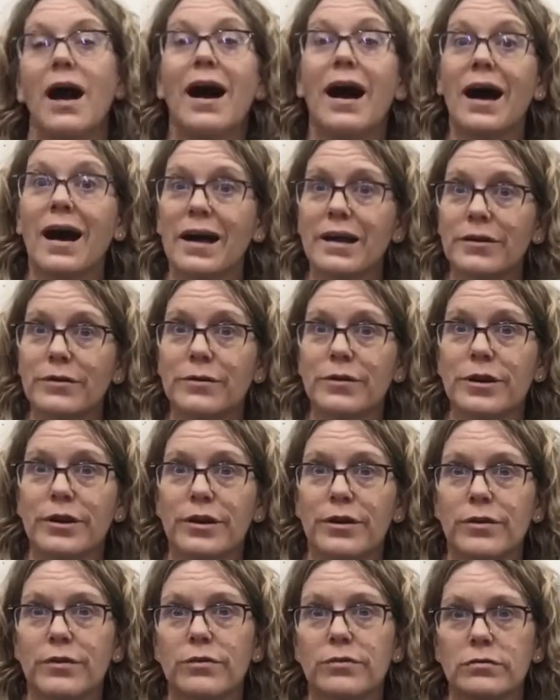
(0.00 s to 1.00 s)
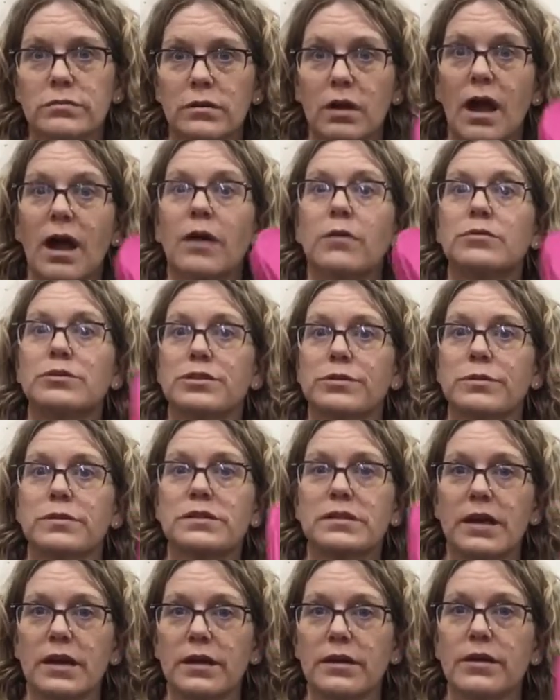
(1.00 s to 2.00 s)
I don't know. I was so
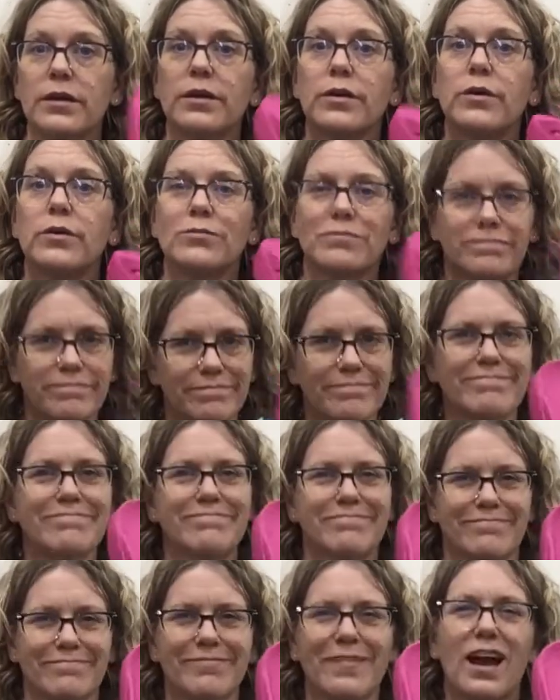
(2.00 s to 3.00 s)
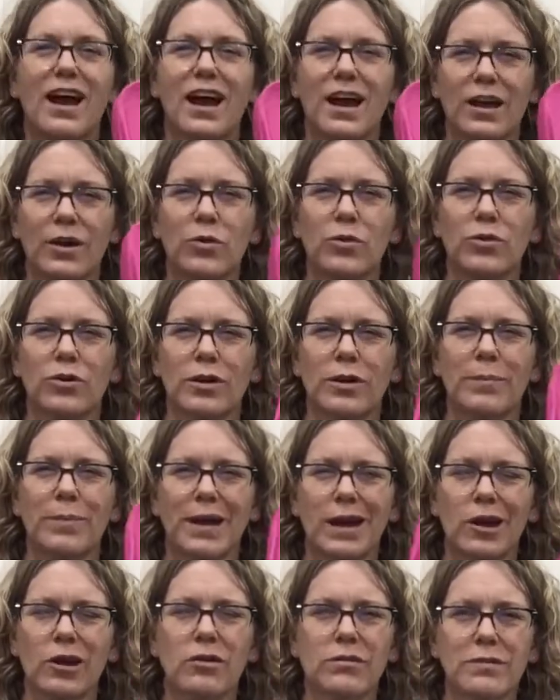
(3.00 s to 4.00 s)
excited though. I ordered a
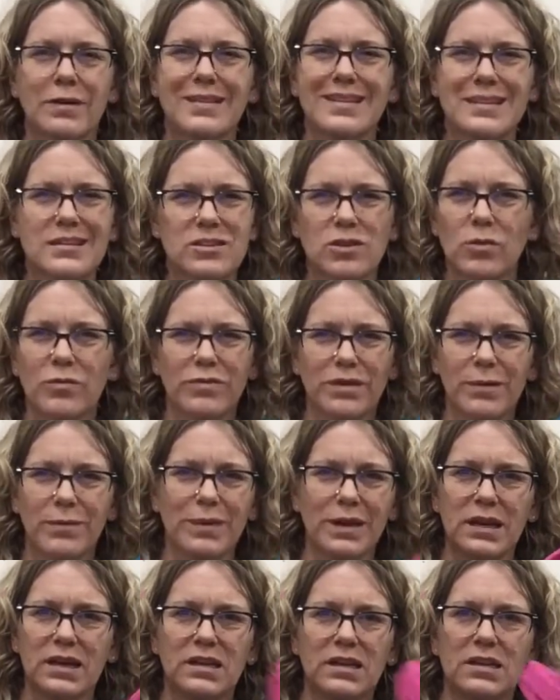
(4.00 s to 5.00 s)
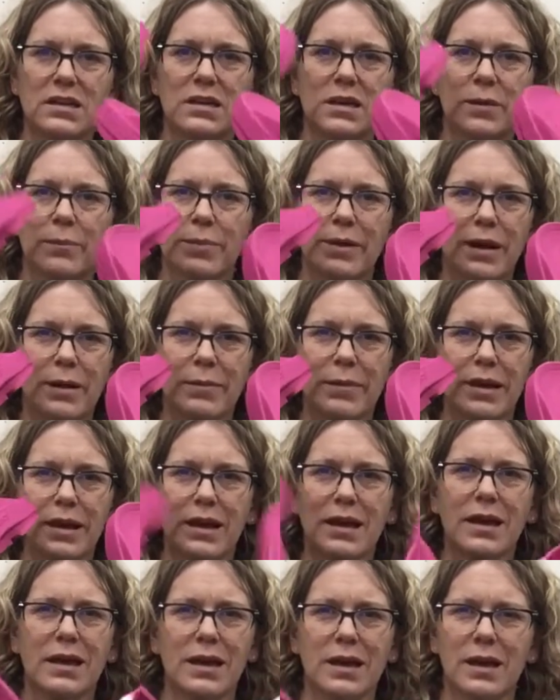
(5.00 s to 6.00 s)
pair. These don't fit me. But I'm
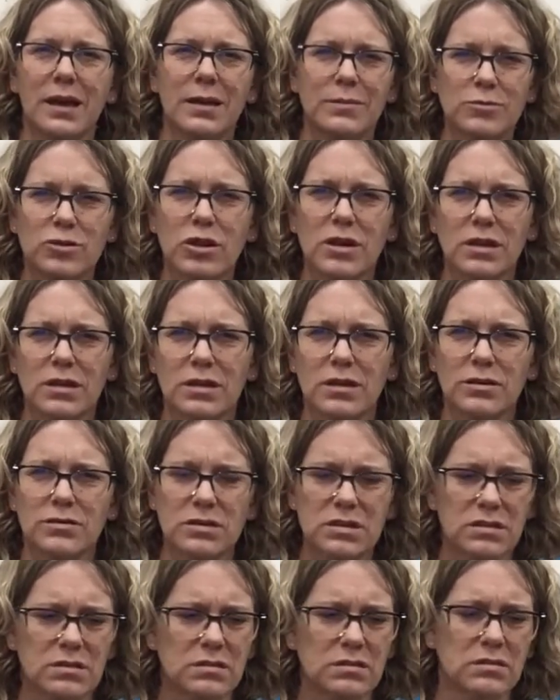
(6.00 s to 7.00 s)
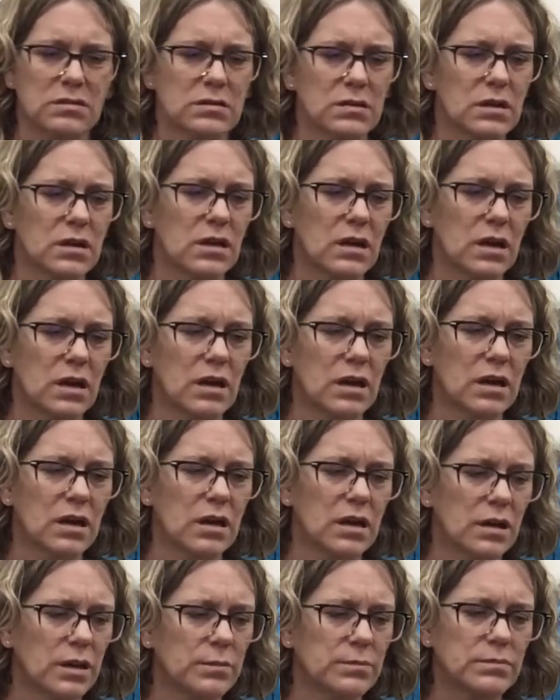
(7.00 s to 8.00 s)
like, I'm trying those.
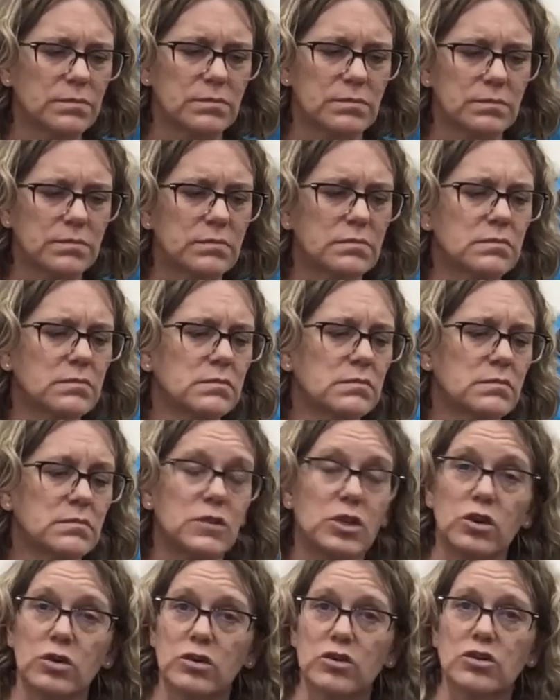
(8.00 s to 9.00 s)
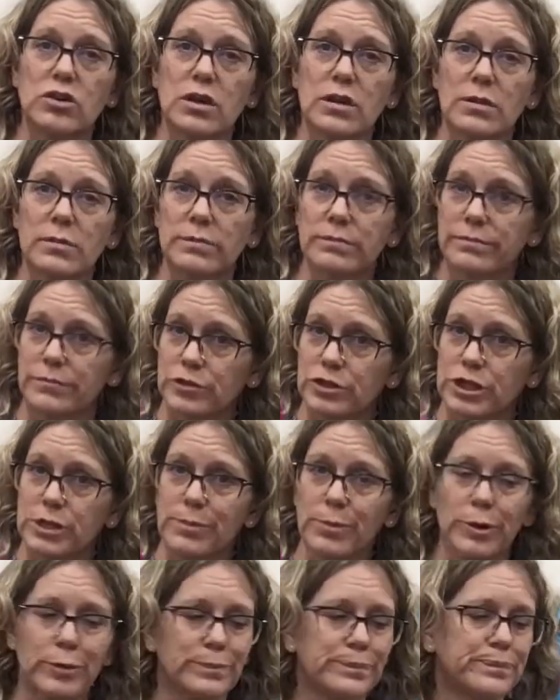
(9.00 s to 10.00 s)
Um, you can try them for
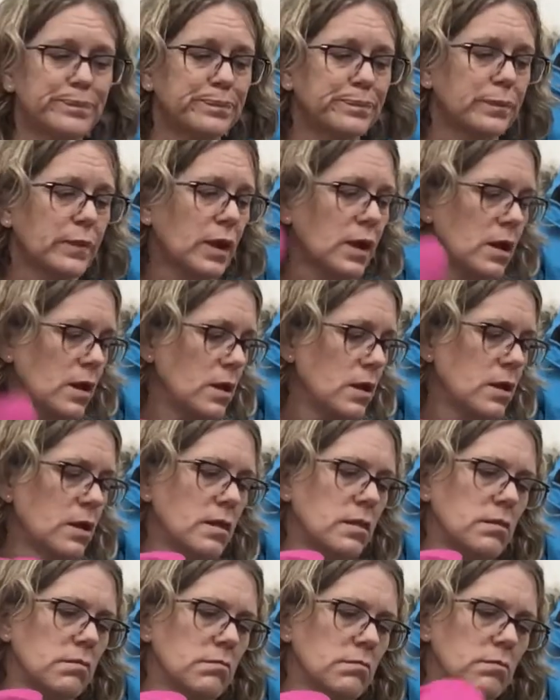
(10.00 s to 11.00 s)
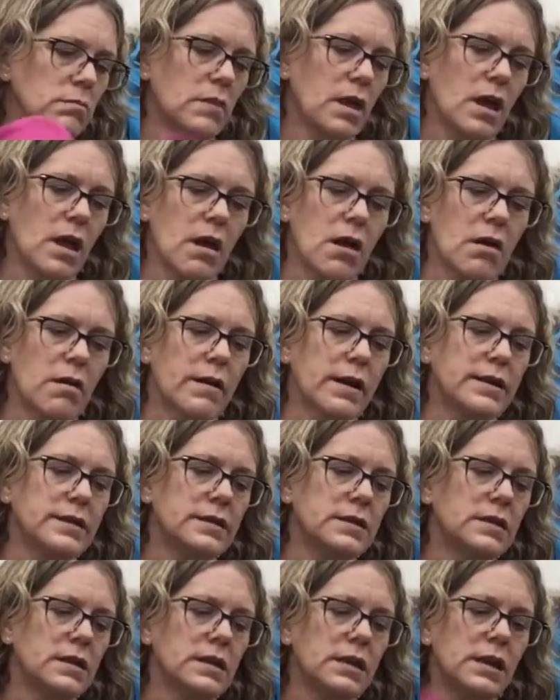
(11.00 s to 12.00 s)
cheaper. They are
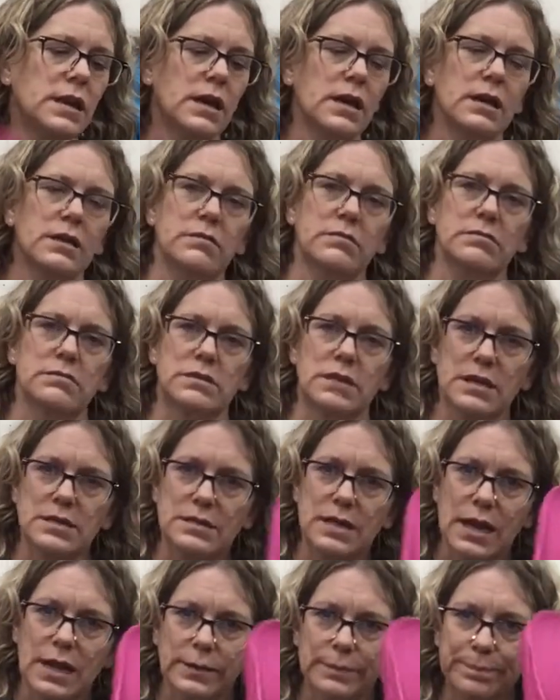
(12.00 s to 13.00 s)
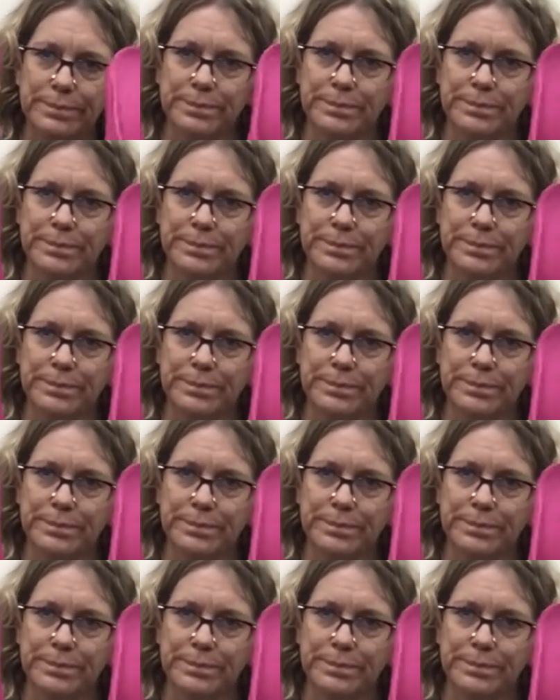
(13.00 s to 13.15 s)
$18.99, size 9.